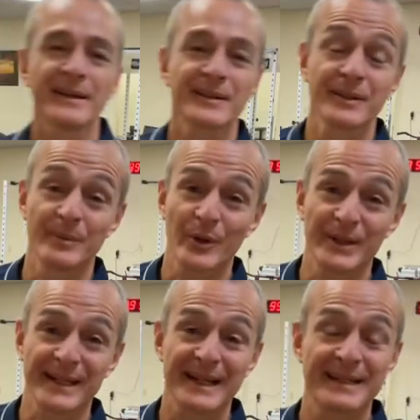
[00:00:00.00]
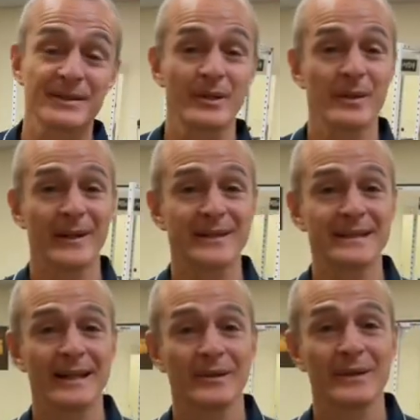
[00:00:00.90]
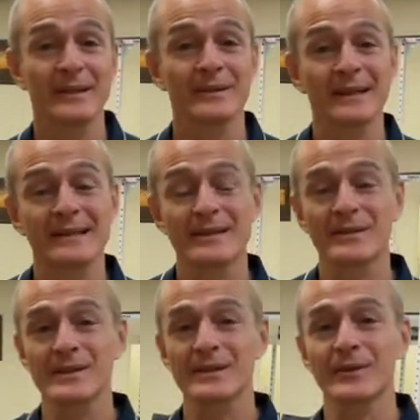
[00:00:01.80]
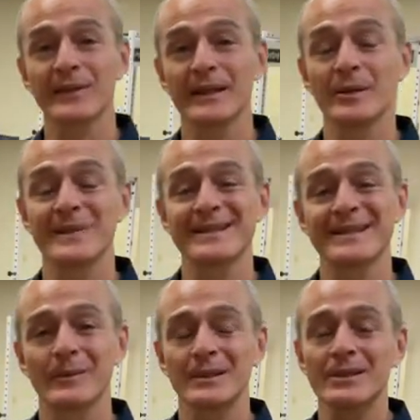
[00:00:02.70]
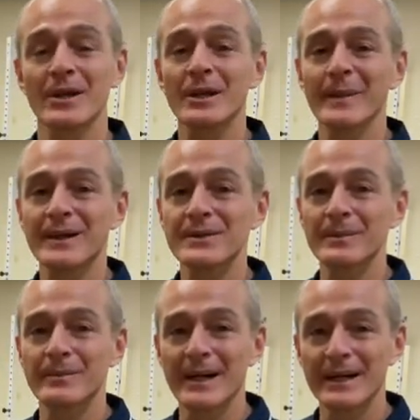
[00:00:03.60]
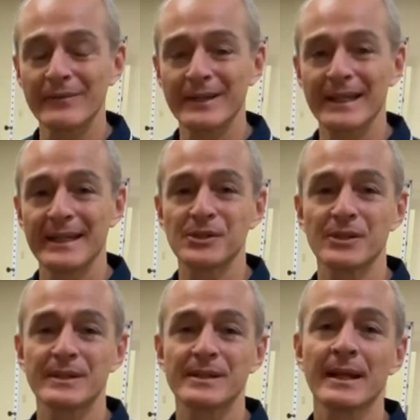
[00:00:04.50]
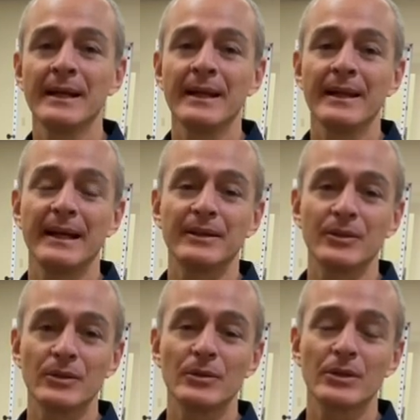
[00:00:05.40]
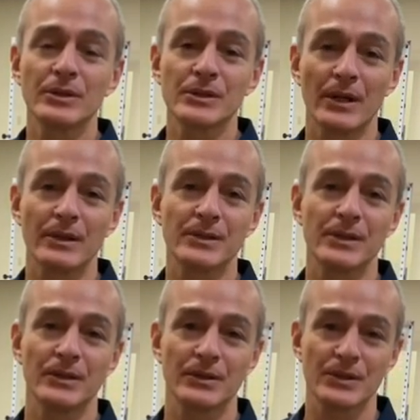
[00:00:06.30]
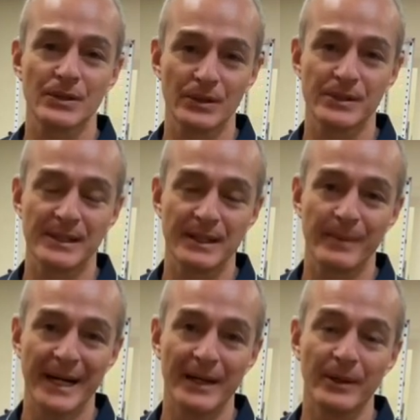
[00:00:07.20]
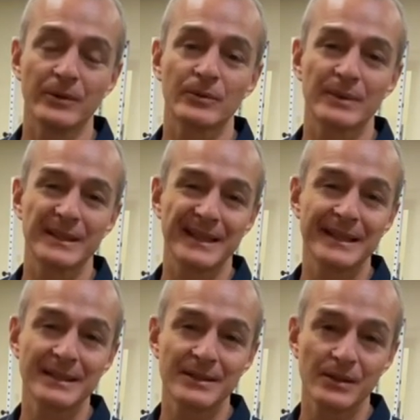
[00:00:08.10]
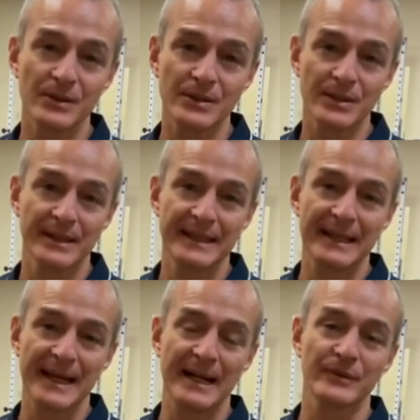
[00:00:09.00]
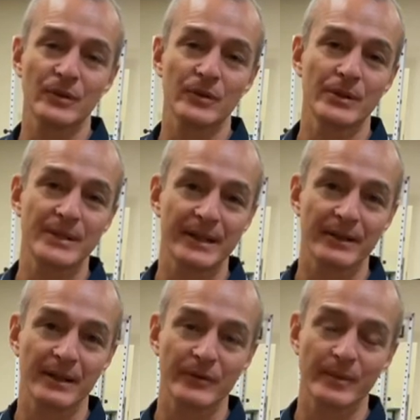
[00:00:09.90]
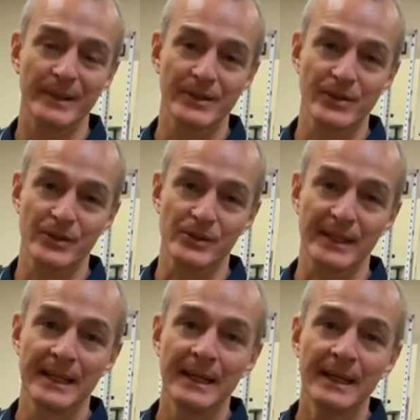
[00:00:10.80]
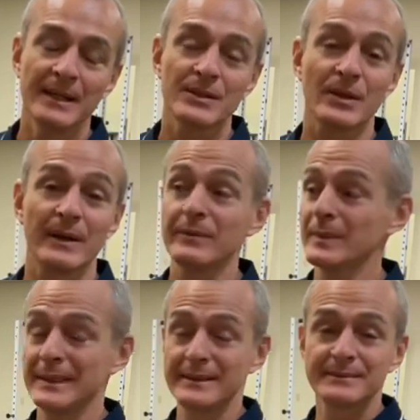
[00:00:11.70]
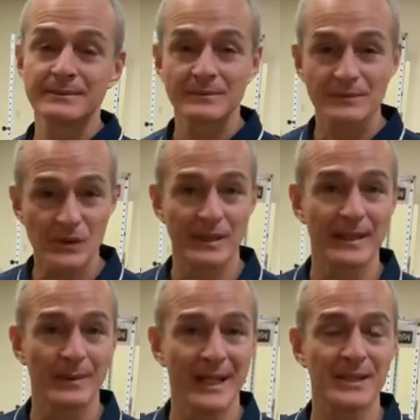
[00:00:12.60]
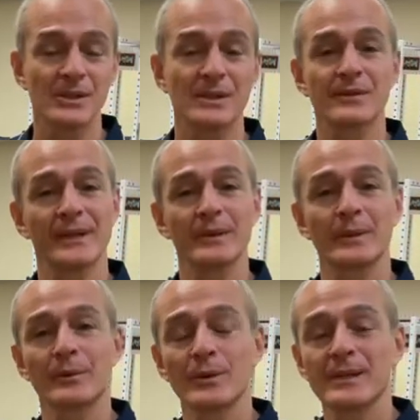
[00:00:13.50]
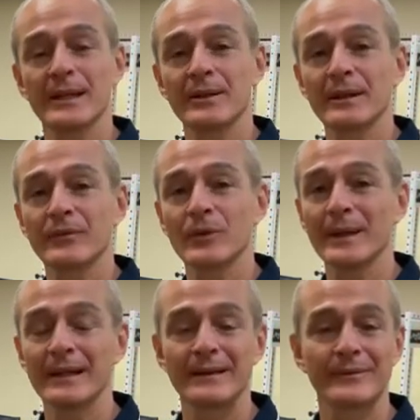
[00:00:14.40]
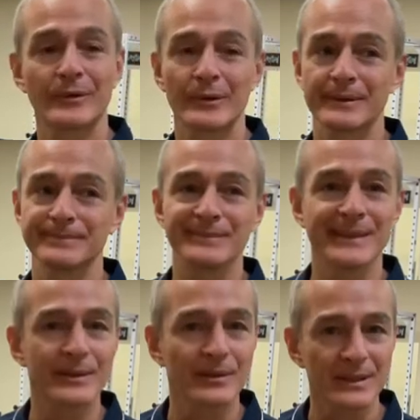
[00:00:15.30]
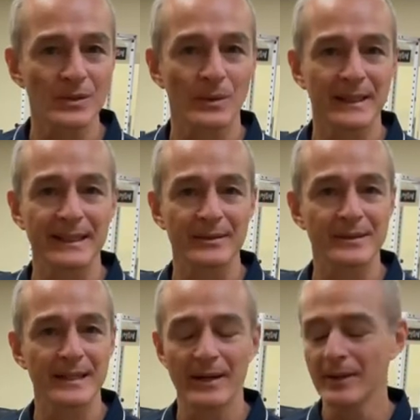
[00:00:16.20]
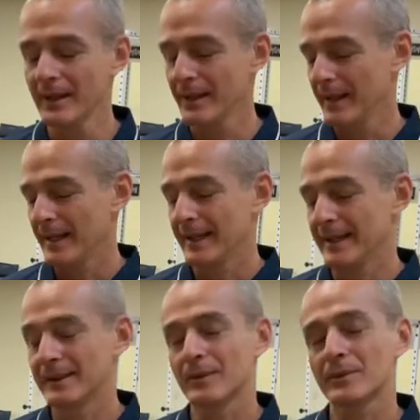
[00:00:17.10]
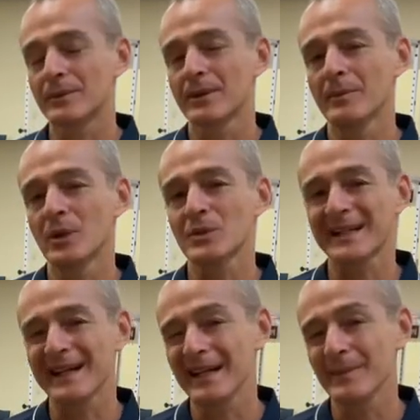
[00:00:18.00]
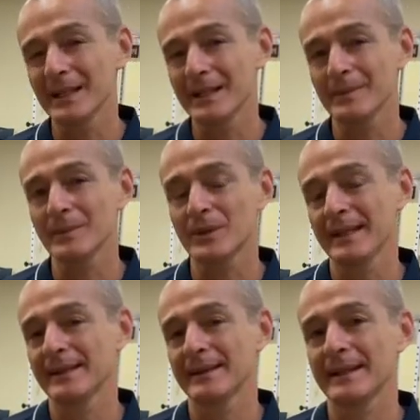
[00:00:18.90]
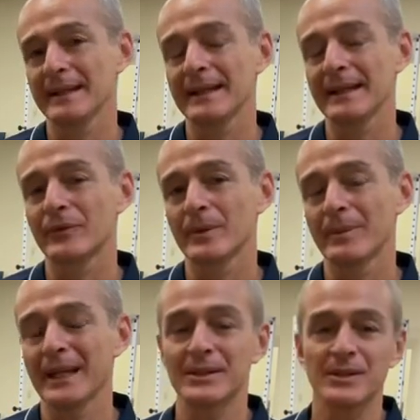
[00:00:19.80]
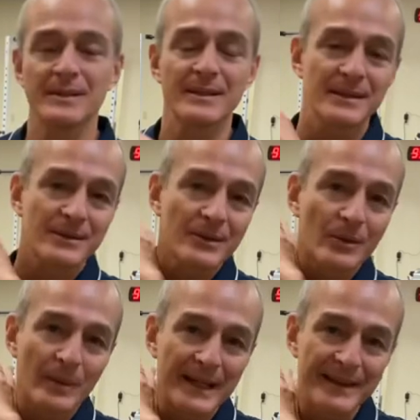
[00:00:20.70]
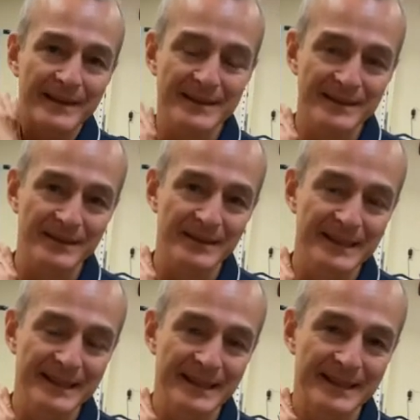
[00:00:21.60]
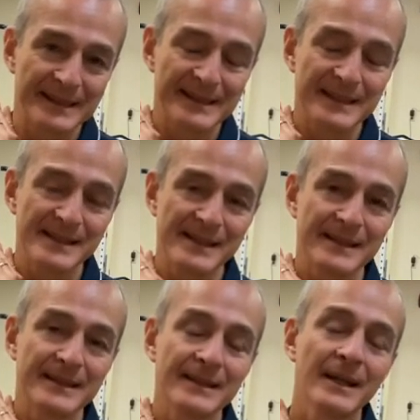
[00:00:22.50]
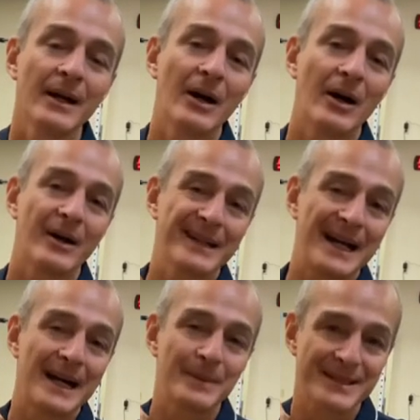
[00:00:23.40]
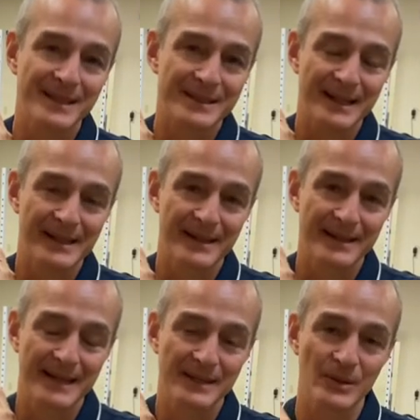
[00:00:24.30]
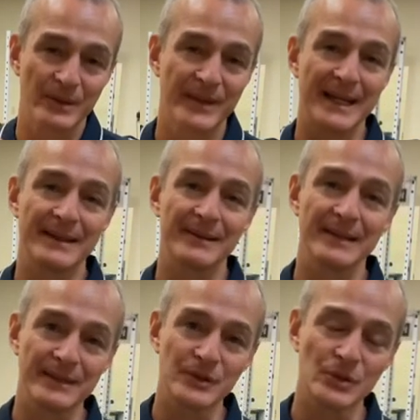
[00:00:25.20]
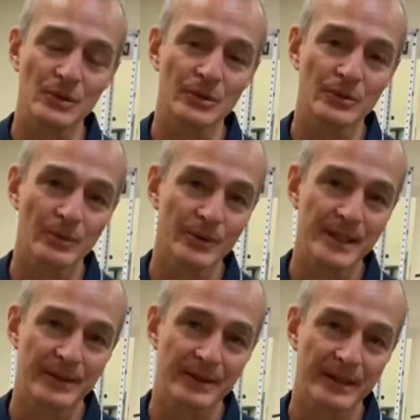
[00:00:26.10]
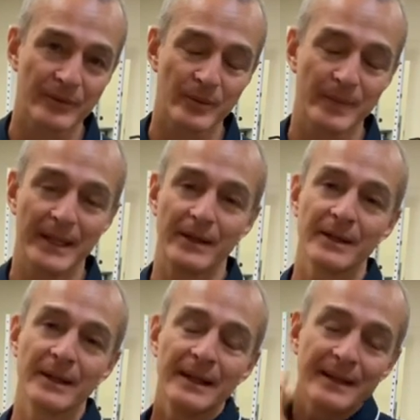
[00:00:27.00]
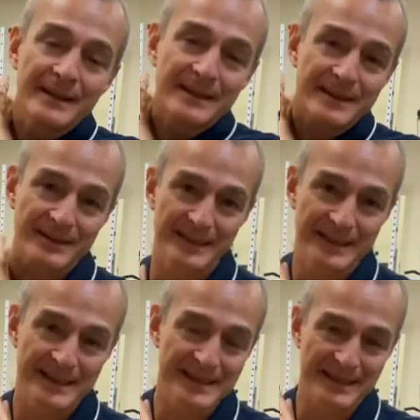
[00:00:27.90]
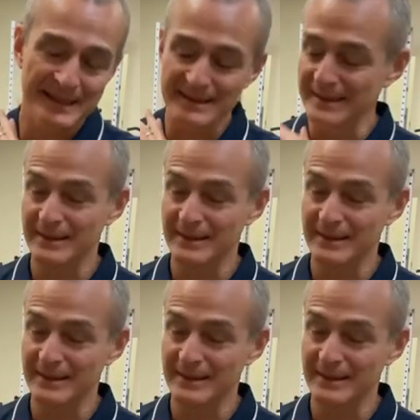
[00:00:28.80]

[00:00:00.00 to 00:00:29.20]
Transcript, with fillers: Good morning, guys. Tony Maritato here, licensed physical therapist, and I want to talk about some modifications that you could talk to your surgeon about related to your sling after a rotator cuff repair surgery. So I've been treating patients following rotator cuff repair for nearly 20 years now, and the most common complaint that I get from patients is the way the sling kind of digs in on the opposite side of the neck. So if they had a left shoulder rotator cuff repair the sling digs in.